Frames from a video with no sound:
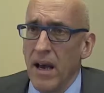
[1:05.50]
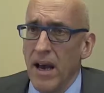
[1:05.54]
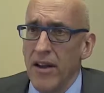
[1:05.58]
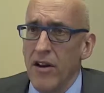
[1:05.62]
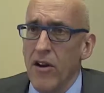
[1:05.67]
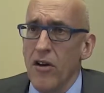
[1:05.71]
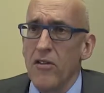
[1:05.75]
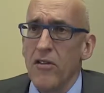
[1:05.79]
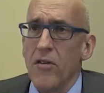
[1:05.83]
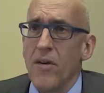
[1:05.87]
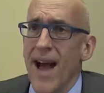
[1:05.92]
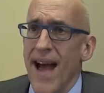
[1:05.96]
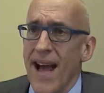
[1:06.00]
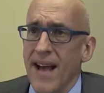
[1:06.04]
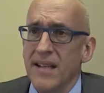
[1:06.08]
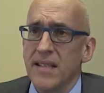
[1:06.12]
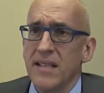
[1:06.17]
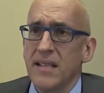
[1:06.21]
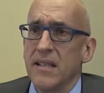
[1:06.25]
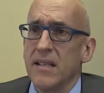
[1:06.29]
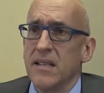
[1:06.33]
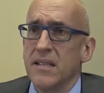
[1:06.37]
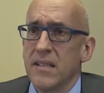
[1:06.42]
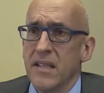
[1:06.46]
and other
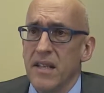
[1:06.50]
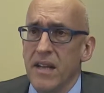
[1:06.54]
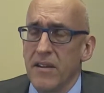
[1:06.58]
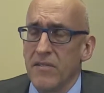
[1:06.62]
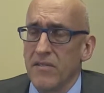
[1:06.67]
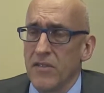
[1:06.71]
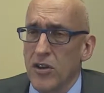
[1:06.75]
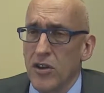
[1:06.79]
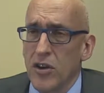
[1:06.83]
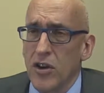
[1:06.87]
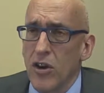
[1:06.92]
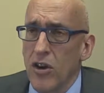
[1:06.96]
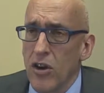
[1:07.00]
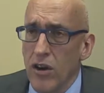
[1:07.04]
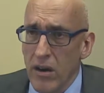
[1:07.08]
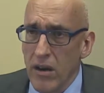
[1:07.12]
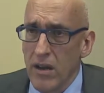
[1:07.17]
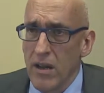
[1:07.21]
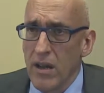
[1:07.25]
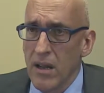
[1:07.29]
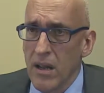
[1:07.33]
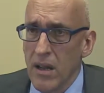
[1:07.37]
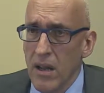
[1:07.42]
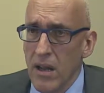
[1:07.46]
accidents that have
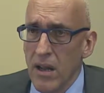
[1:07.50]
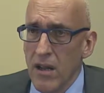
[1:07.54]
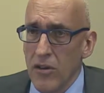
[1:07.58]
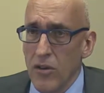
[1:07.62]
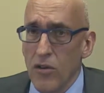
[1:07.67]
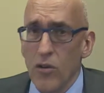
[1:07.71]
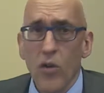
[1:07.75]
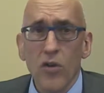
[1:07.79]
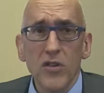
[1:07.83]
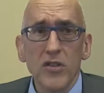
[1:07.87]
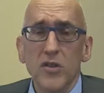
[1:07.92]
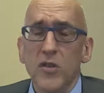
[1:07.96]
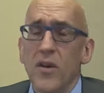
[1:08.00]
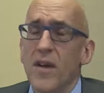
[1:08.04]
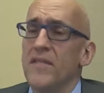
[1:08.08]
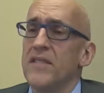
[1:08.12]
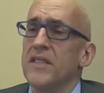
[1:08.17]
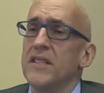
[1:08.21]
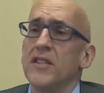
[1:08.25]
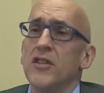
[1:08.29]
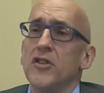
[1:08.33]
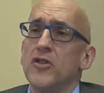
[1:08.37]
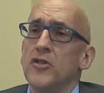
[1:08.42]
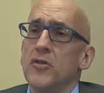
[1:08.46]
occurred. You also have
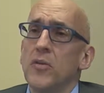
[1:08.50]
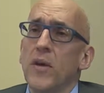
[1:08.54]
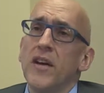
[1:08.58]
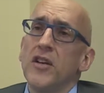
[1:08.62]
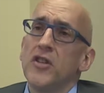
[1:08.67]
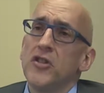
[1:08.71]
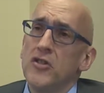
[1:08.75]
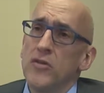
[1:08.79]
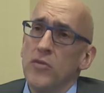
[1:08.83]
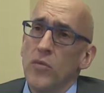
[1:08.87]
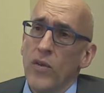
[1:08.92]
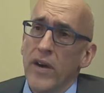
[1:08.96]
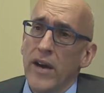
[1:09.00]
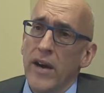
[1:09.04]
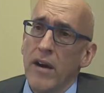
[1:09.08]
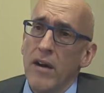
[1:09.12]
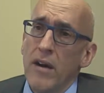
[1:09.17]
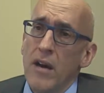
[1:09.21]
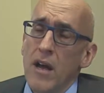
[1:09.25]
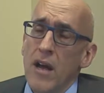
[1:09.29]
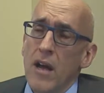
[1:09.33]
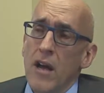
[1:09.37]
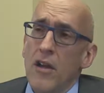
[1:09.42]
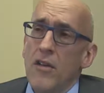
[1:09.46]
a situation
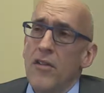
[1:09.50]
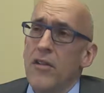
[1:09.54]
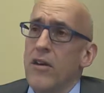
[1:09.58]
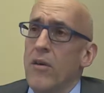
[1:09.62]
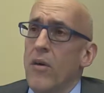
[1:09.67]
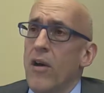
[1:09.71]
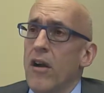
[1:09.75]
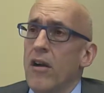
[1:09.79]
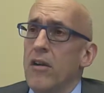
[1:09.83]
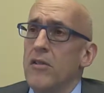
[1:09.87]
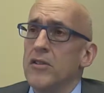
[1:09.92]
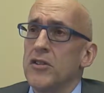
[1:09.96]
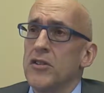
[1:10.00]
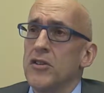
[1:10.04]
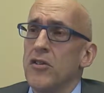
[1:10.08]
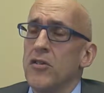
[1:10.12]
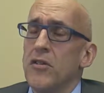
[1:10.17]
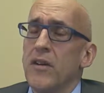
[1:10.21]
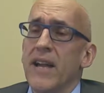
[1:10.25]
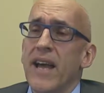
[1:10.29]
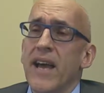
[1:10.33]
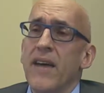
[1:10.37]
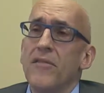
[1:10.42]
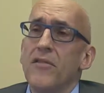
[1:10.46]
where there are
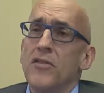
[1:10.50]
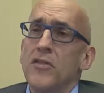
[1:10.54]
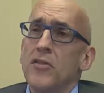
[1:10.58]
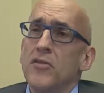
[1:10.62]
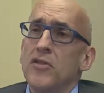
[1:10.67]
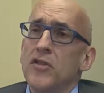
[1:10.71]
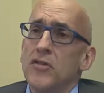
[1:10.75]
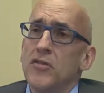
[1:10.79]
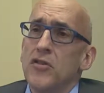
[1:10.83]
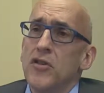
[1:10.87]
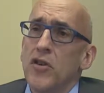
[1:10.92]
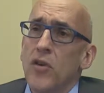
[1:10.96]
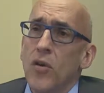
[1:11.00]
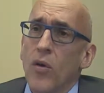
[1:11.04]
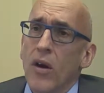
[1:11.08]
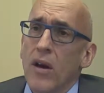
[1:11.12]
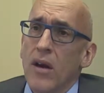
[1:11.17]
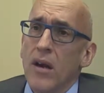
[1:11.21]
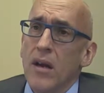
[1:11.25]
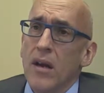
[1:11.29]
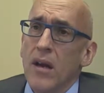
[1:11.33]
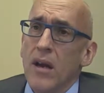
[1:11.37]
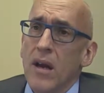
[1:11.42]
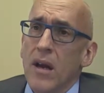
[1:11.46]
certain avenues in New
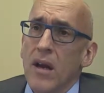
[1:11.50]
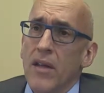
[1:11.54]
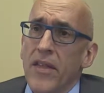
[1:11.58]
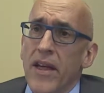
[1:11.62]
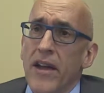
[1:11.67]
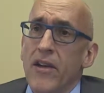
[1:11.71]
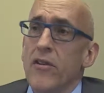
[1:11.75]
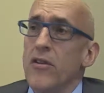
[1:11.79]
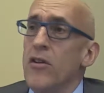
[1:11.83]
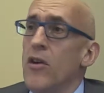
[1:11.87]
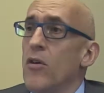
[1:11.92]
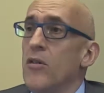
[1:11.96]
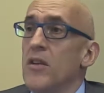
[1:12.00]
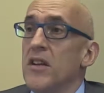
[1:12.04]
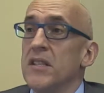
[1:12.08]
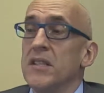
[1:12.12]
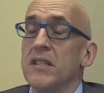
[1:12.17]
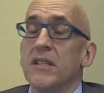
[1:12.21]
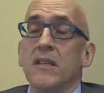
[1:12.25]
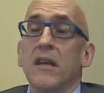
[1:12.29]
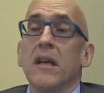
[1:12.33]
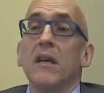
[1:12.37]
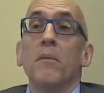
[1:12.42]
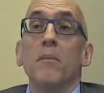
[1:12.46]
York that are known
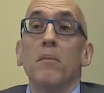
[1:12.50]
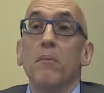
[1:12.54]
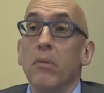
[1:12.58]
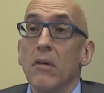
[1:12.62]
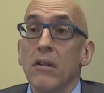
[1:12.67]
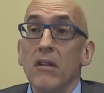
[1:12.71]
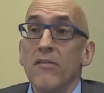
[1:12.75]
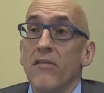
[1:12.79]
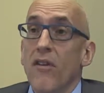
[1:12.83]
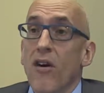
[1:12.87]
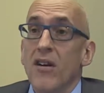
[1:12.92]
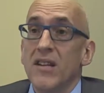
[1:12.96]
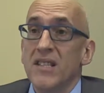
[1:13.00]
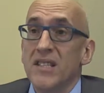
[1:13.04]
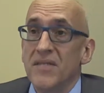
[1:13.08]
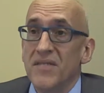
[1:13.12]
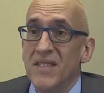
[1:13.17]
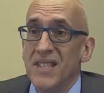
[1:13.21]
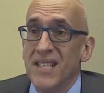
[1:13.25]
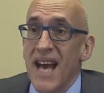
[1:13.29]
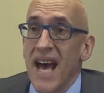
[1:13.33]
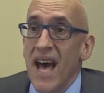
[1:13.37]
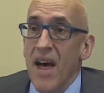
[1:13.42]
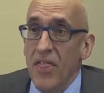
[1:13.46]
as boulevards
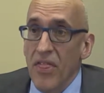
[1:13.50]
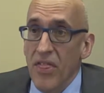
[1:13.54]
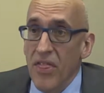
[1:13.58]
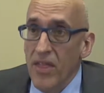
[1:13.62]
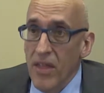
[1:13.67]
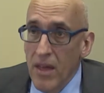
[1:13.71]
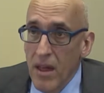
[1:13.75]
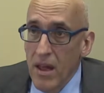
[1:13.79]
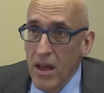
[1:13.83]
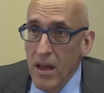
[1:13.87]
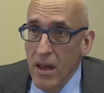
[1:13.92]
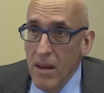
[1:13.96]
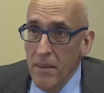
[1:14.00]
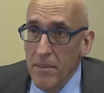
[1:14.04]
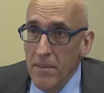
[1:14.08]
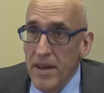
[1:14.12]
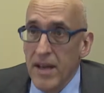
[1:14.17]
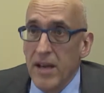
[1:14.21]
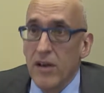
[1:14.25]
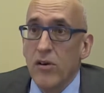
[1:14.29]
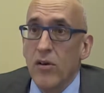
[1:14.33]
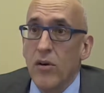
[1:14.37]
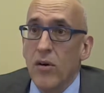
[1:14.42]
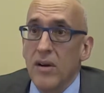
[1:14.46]
of death
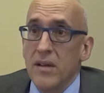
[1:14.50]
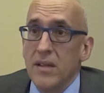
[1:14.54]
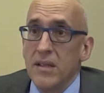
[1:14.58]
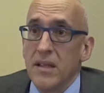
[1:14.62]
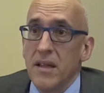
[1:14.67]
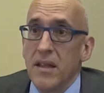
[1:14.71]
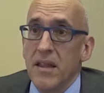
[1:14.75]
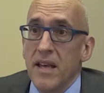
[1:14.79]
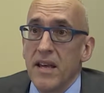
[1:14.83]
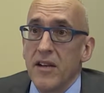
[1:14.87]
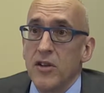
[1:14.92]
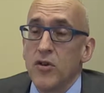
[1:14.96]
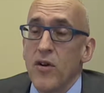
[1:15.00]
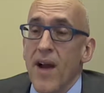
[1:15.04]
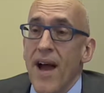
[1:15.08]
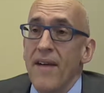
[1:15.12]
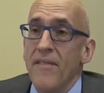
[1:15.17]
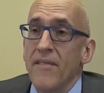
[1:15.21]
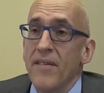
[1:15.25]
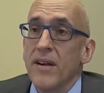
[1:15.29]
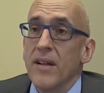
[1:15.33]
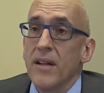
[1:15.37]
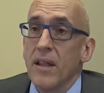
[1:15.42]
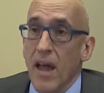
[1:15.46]
because the
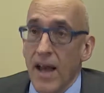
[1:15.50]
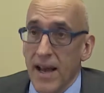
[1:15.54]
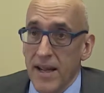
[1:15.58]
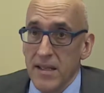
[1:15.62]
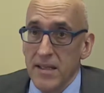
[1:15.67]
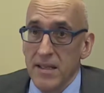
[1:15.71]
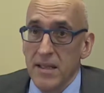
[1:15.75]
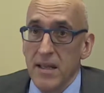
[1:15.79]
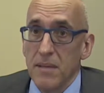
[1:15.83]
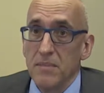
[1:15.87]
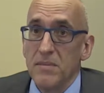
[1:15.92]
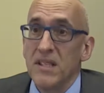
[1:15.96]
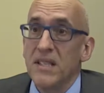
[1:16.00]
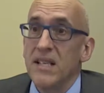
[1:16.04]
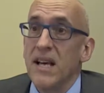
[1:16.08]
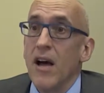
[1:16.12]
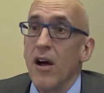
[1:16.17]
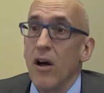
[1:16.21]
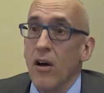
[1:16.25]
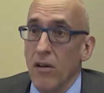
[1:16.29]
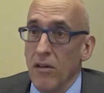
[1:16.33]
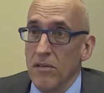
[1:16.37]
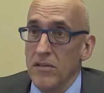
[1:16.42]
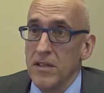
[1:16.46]
traffic lights
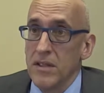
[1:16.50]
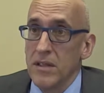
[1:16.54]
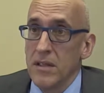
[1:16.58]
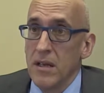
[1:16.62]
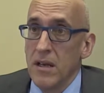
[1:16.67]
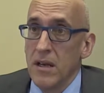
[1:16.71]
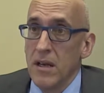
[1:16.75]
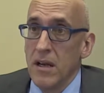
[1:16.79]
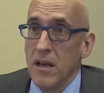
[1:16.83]
themselves